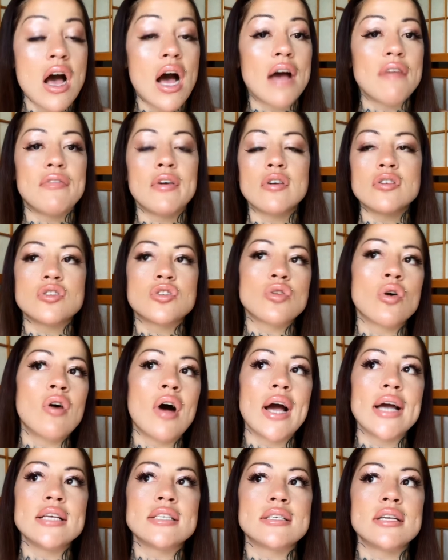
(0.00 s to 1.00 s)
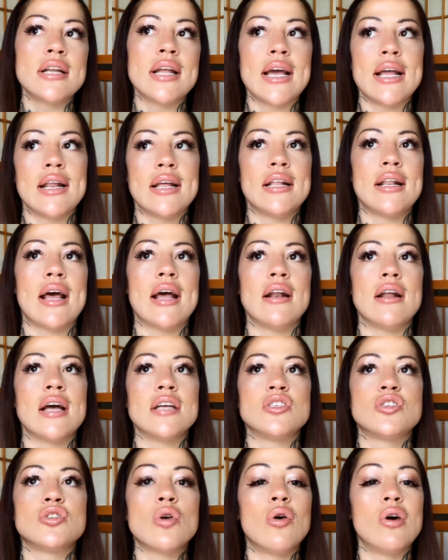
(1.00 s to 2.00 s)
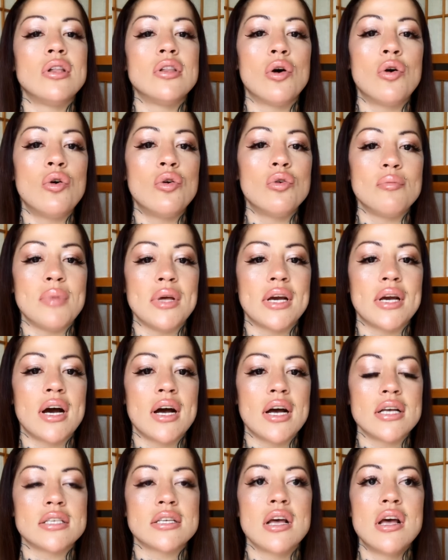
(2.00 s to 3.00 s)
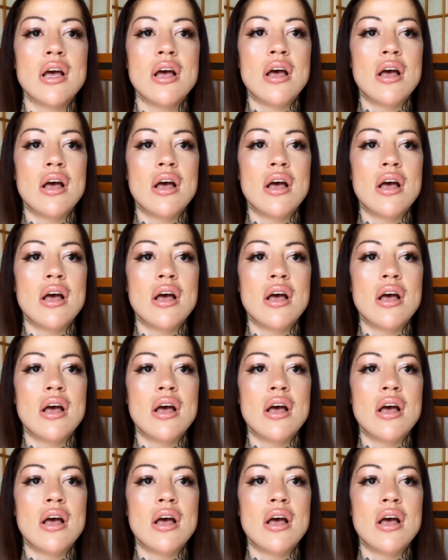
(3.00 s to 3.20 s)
I felt so isolated and so alone because,